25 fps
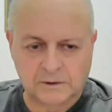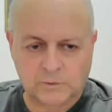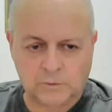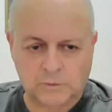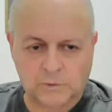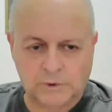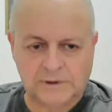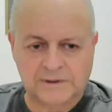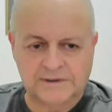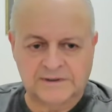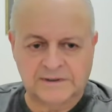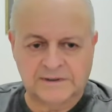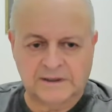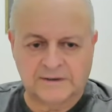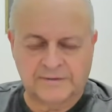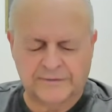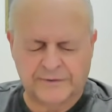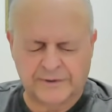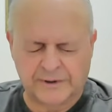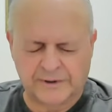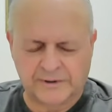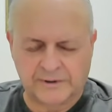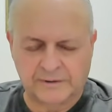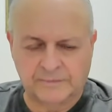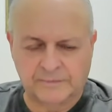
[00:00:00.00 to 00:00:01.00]
will
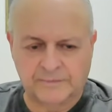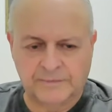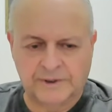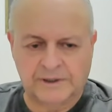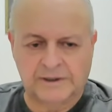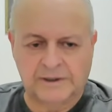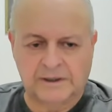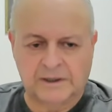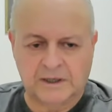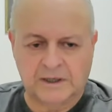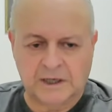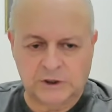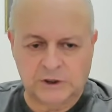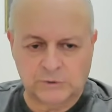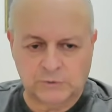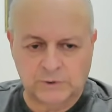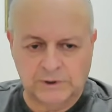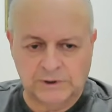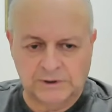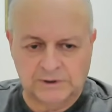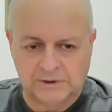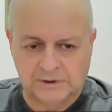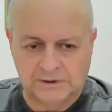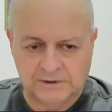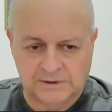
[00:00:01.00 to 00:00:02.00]
suffer many
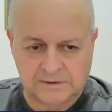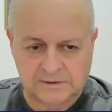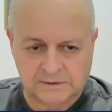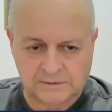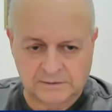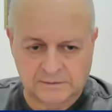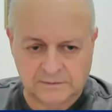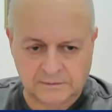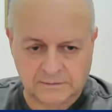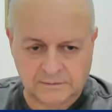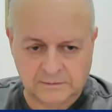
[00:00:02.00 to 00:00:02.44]
casualties